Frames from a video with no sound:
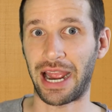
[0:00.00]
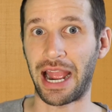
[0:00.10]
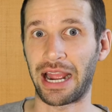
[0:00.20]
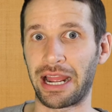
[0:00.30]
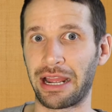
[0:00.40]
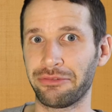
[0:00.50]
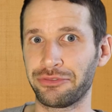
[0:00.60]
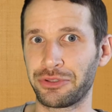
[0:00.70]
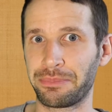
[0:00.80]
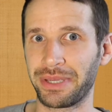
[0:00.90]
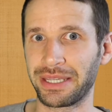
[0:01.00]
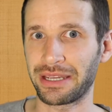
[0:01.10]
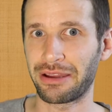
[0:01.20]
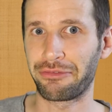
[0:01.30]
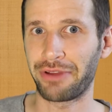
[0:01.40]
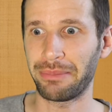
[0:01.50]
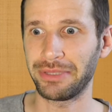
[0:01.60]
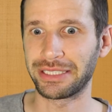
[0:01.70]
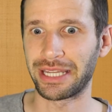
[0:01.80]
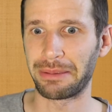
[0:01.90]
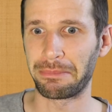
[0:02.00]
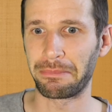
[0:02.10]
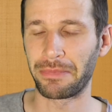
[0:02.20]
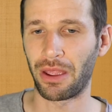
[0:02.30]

I have to pick a family name.